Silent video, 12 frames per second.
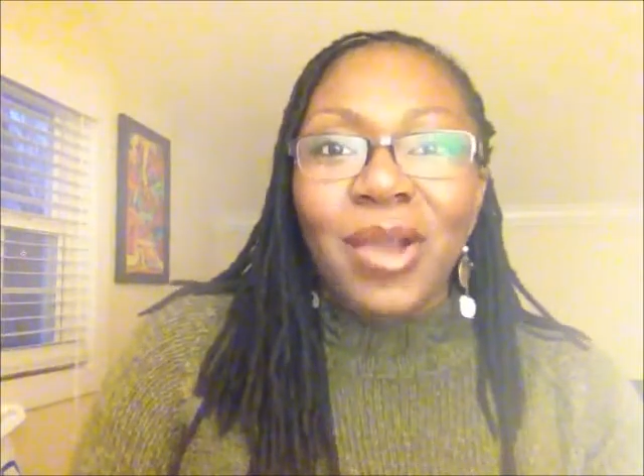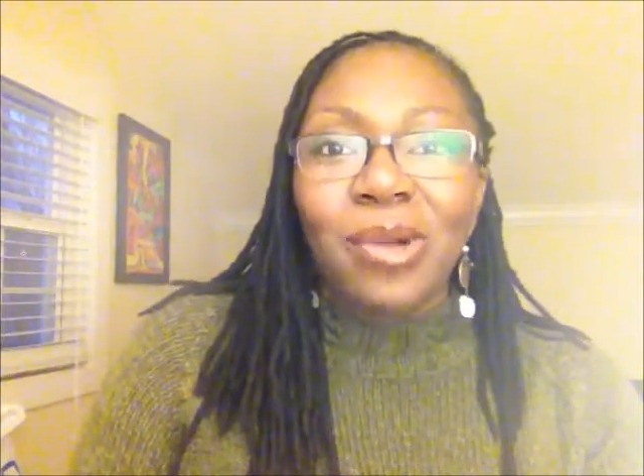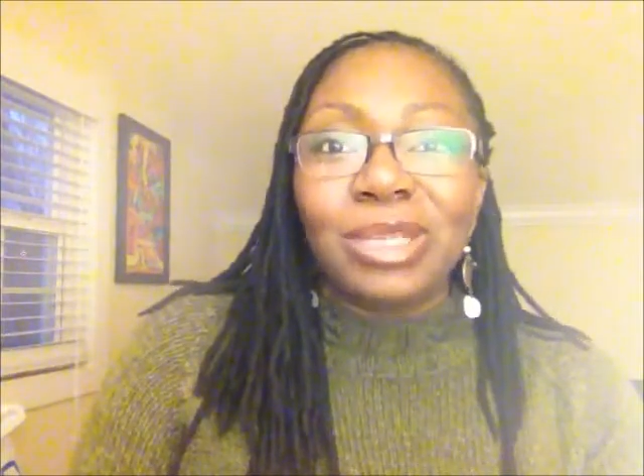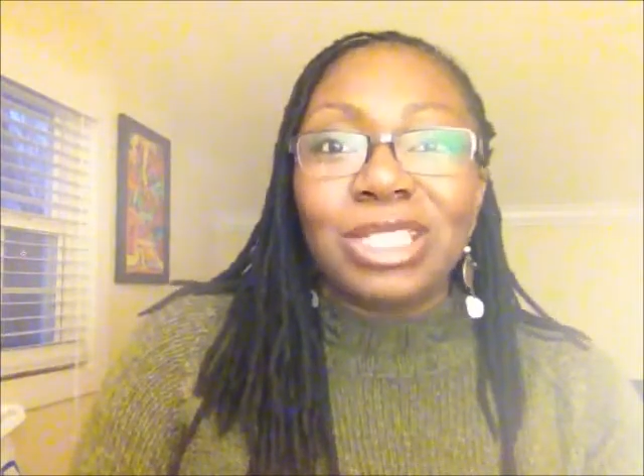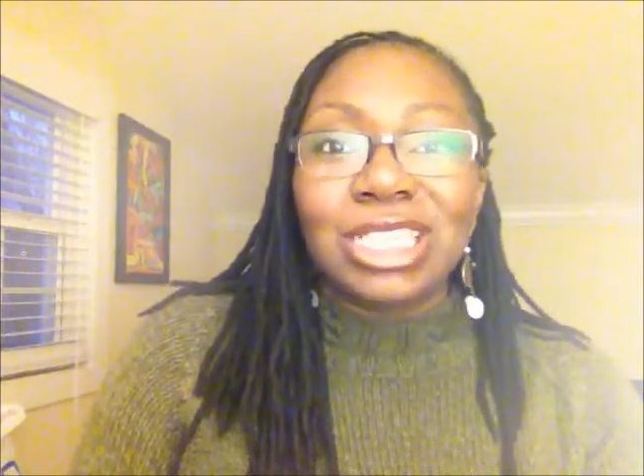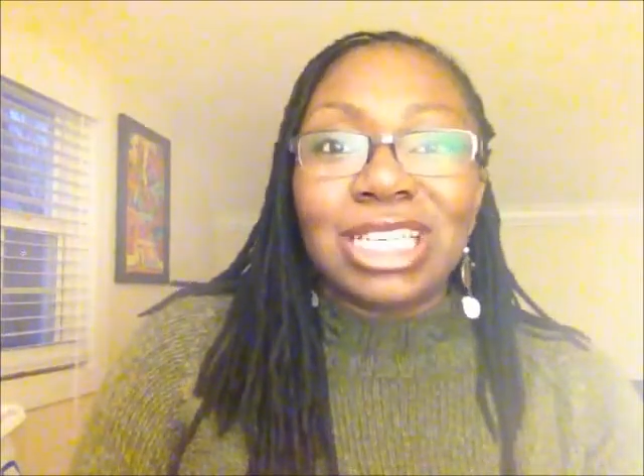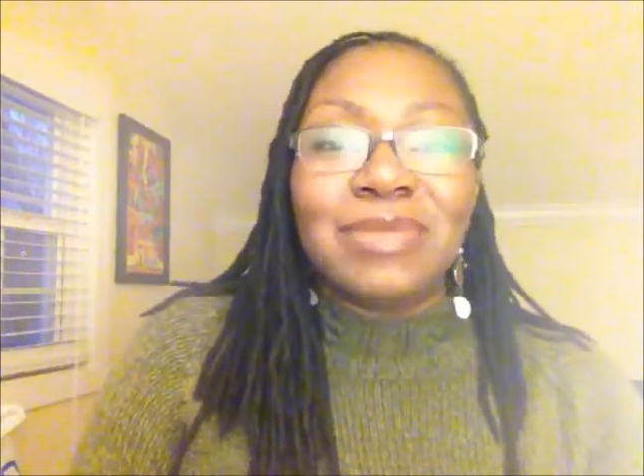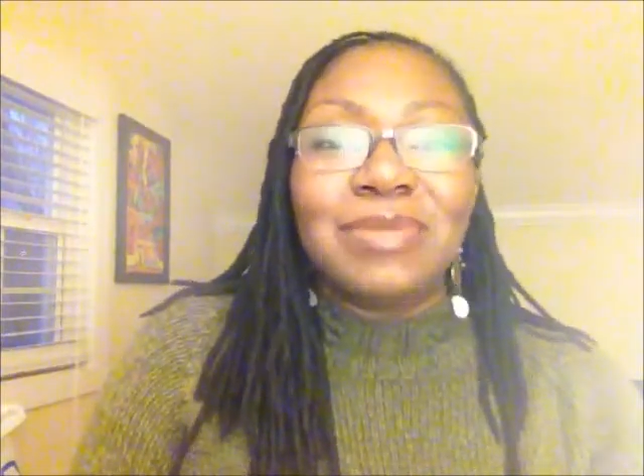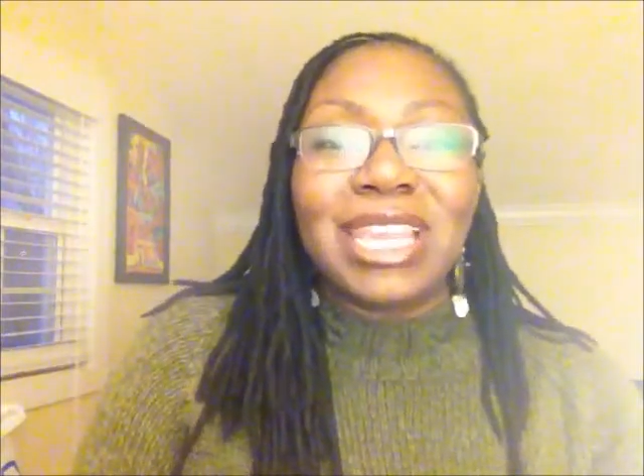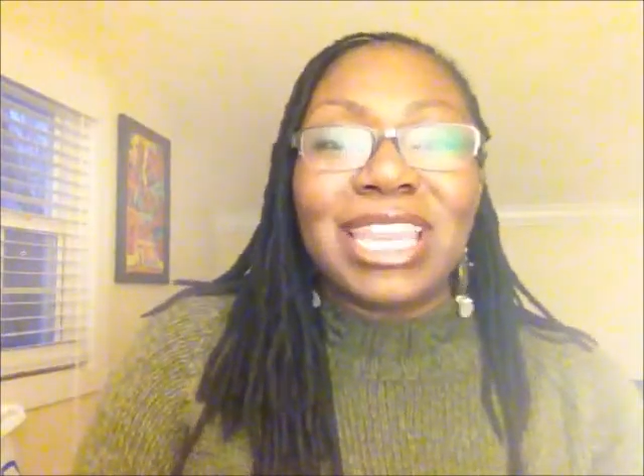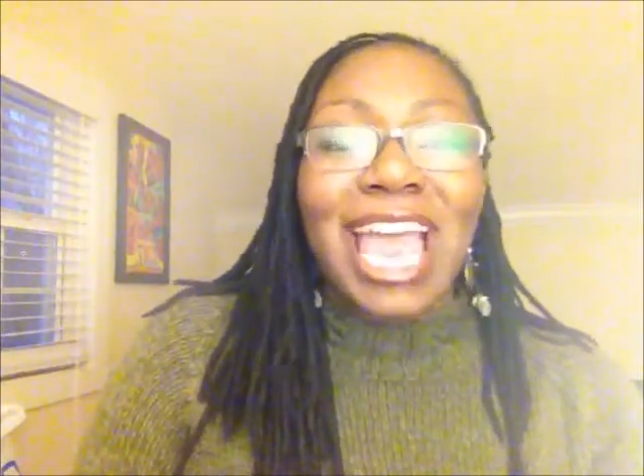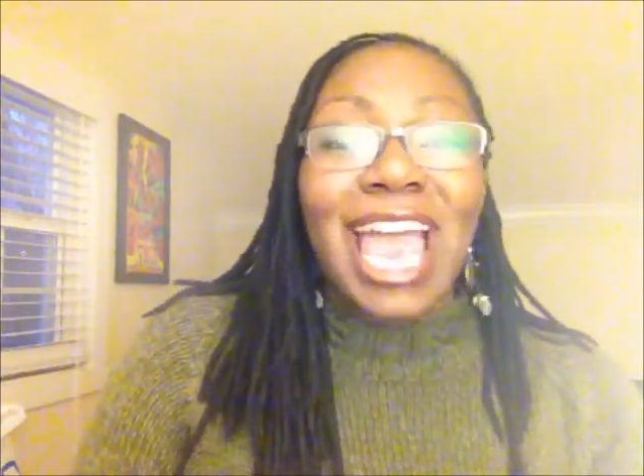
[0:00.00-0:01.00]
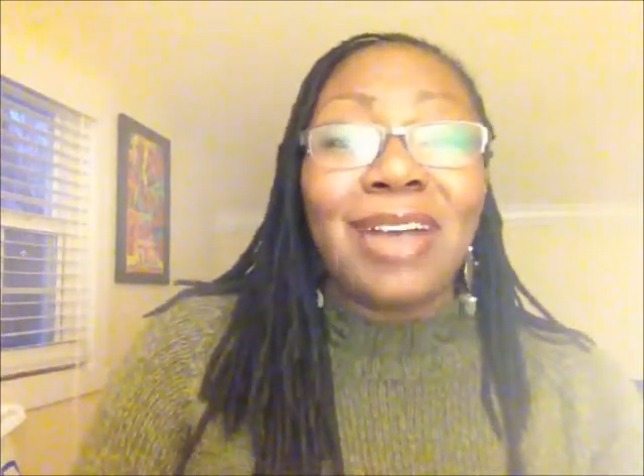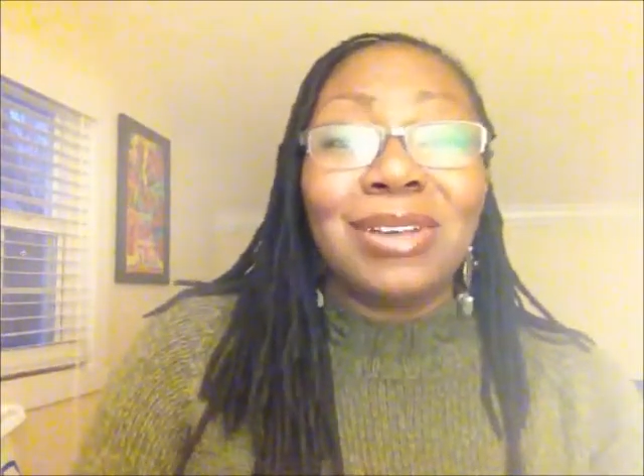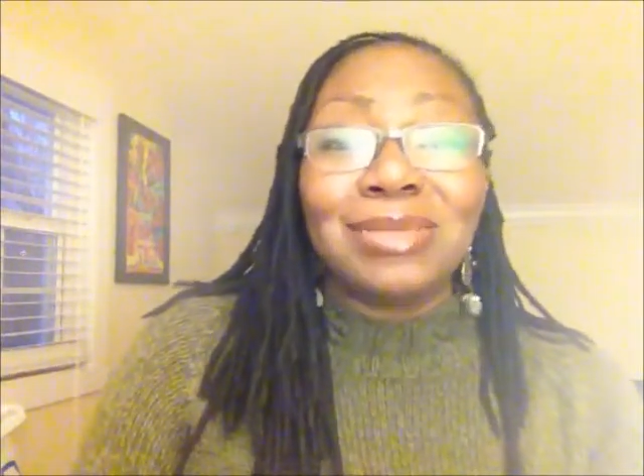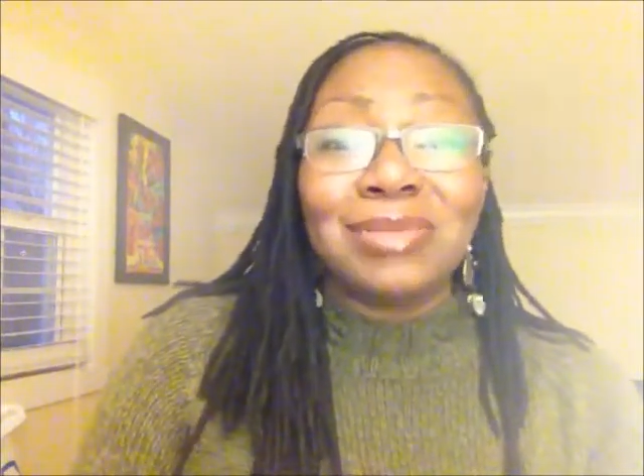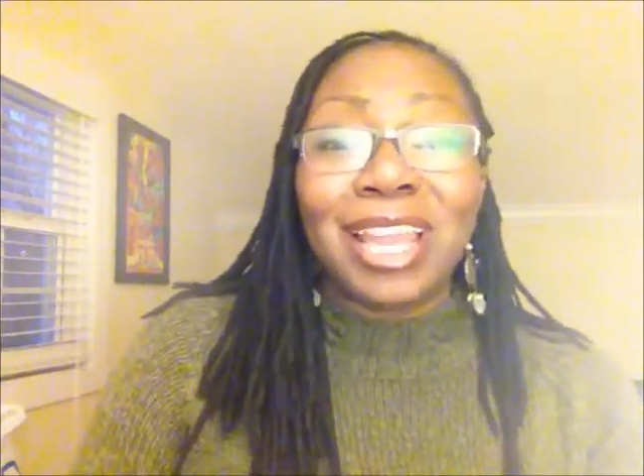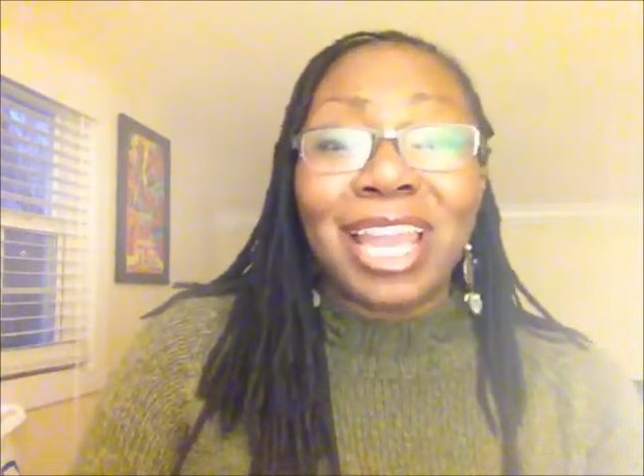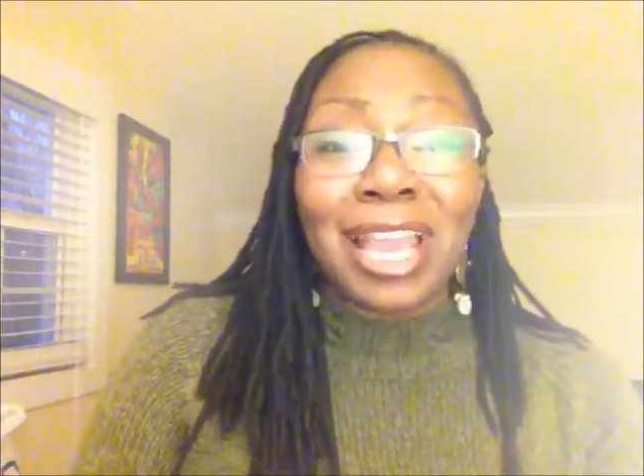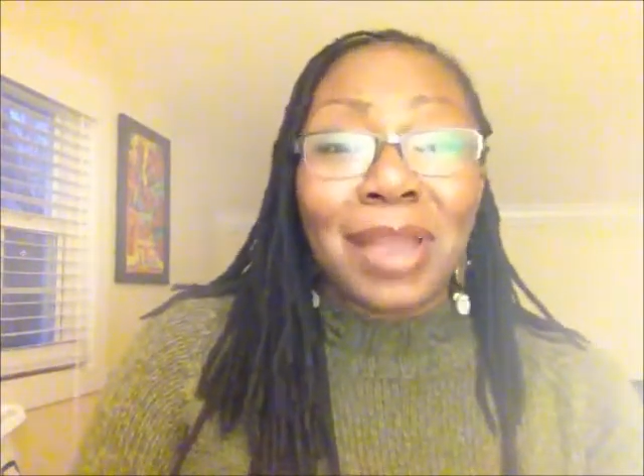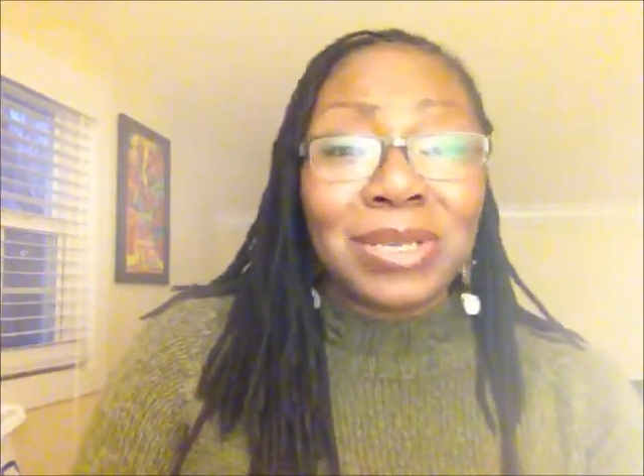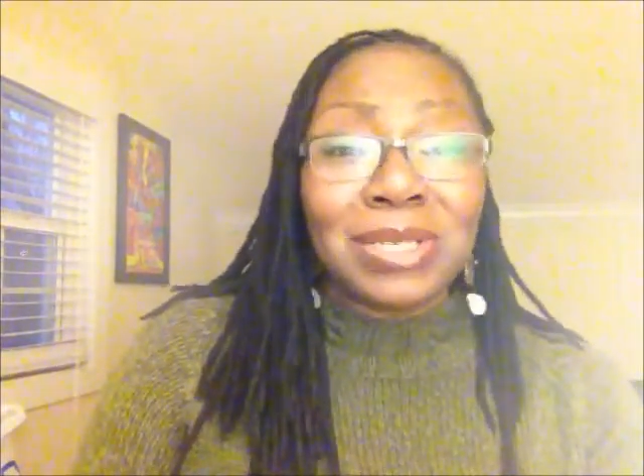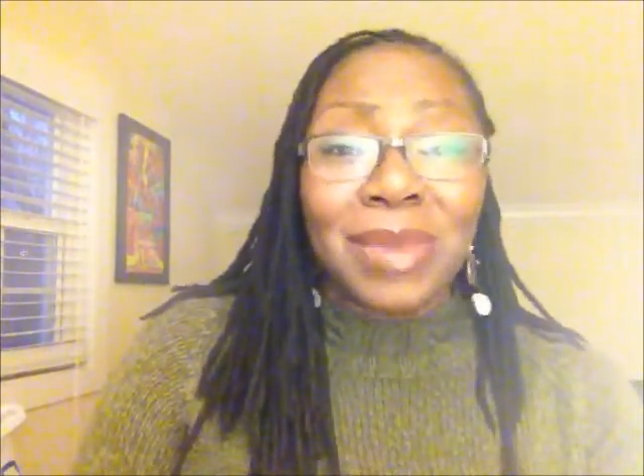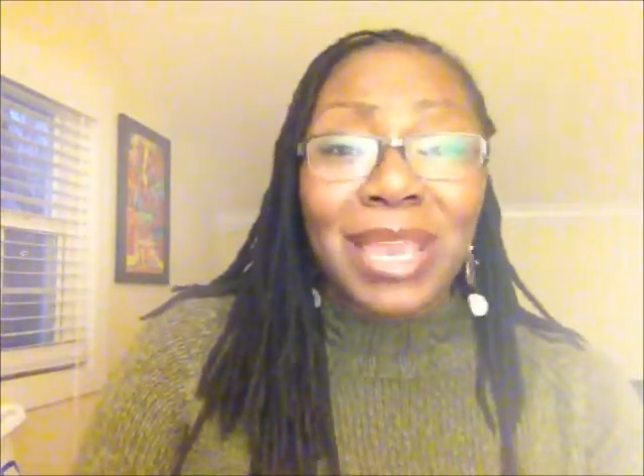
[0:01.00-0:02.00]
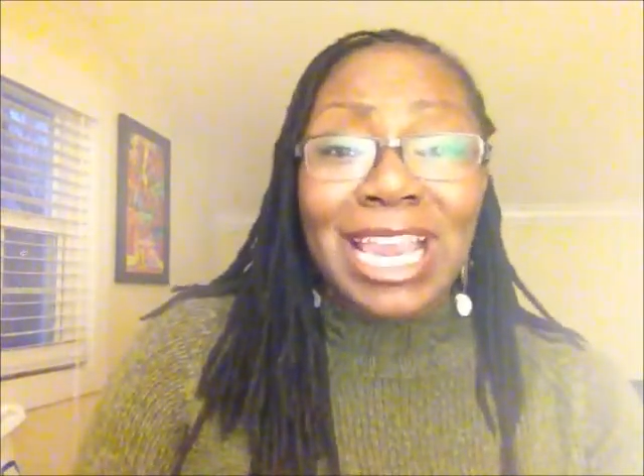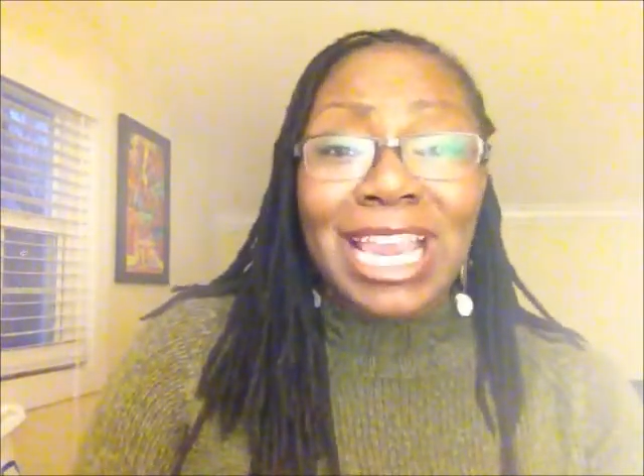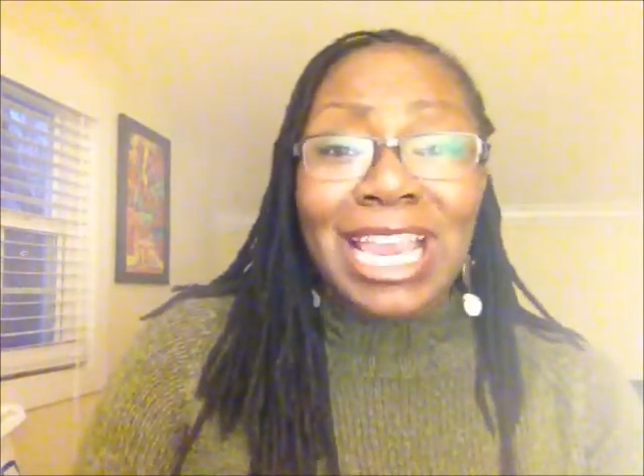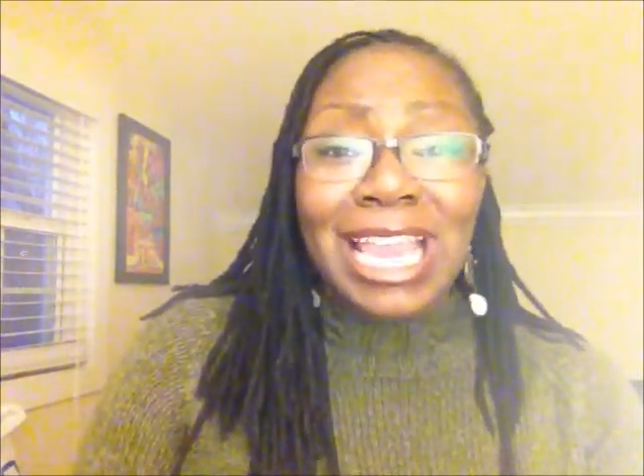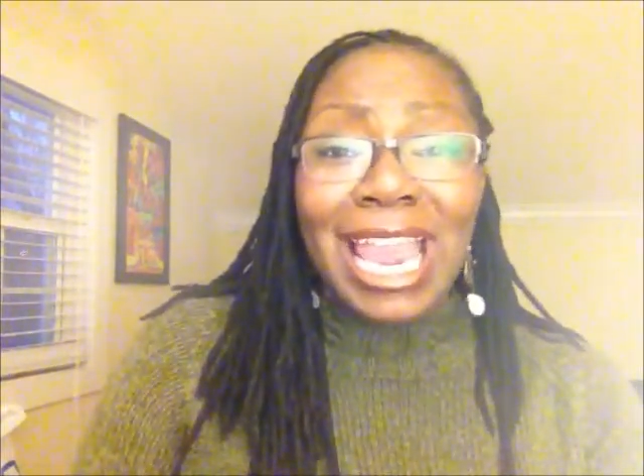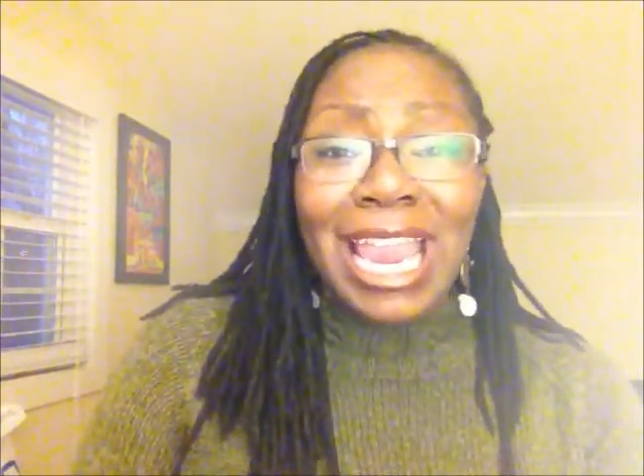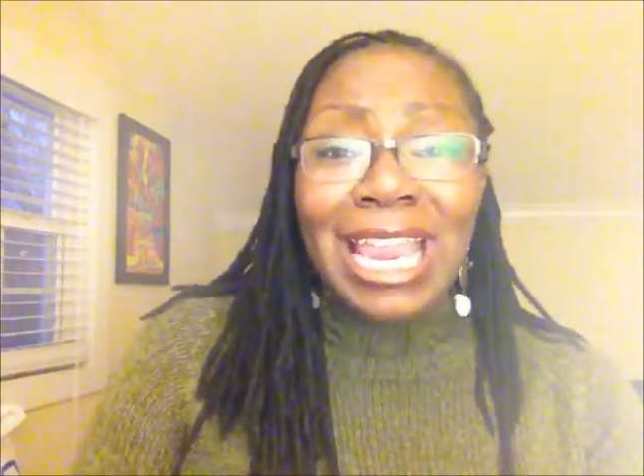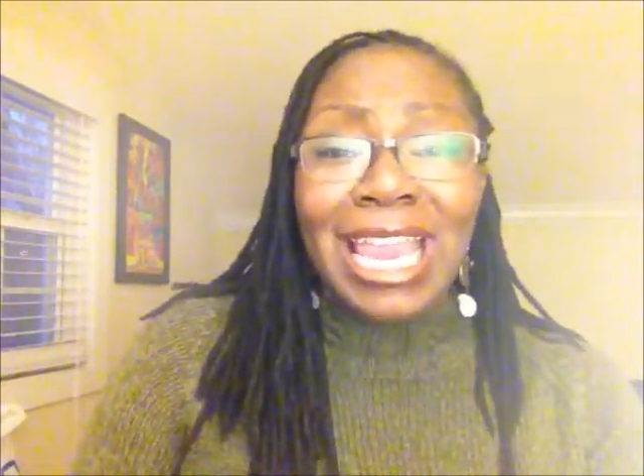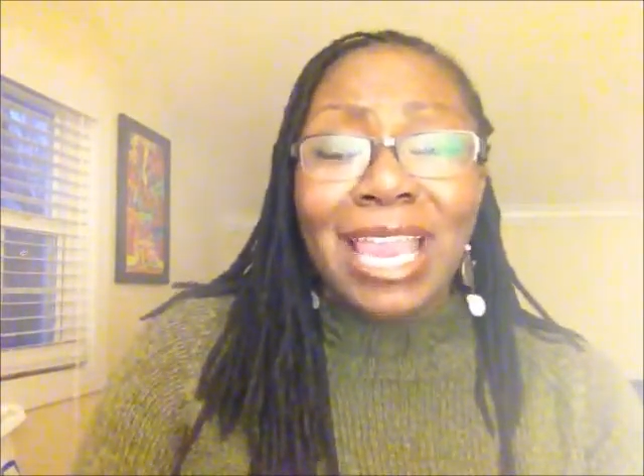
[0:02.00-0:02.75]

which just made the house smell like I was baking a cake.